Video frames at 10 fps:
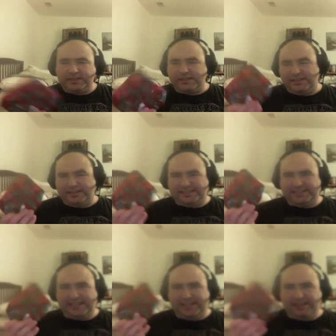Feels like
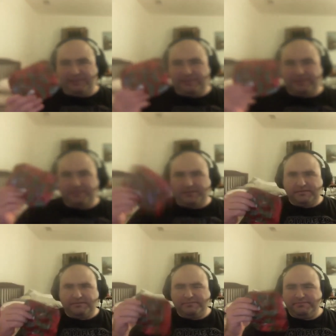a CD or
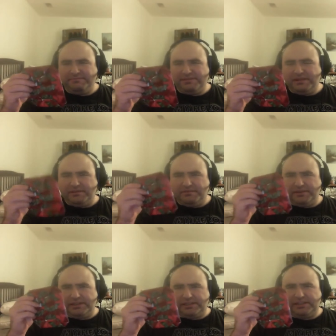something?
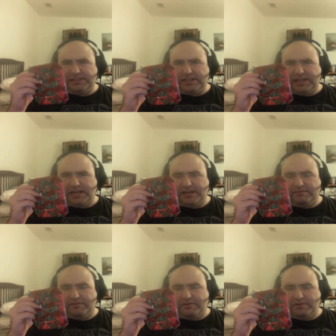Feels like a CD.
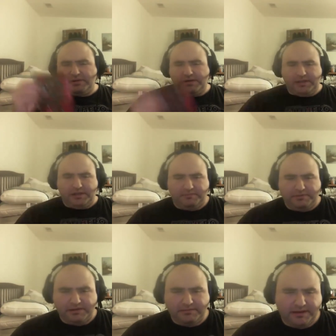I have no
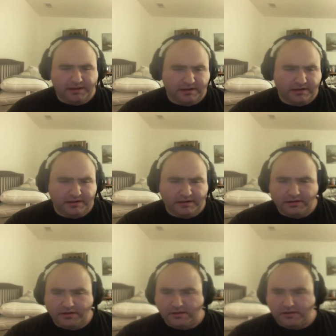idea. But let me
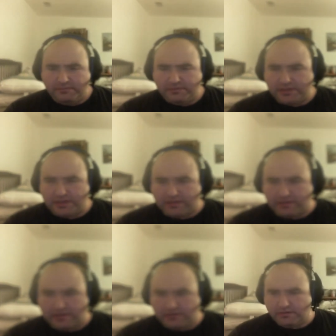
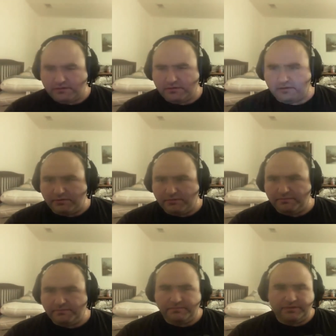check on that.
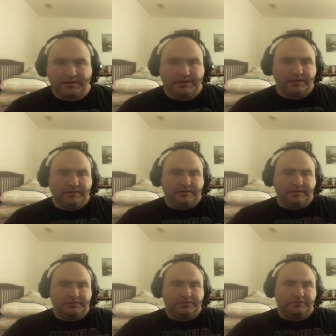Huh.
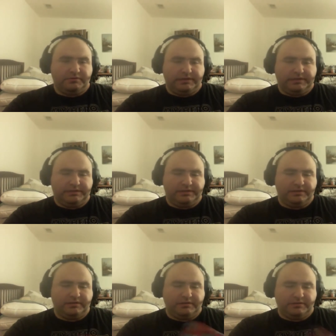
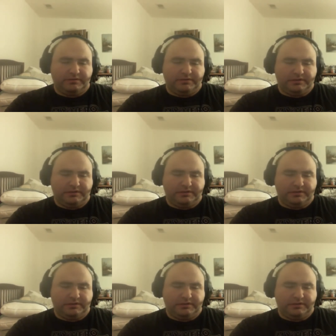Interesting.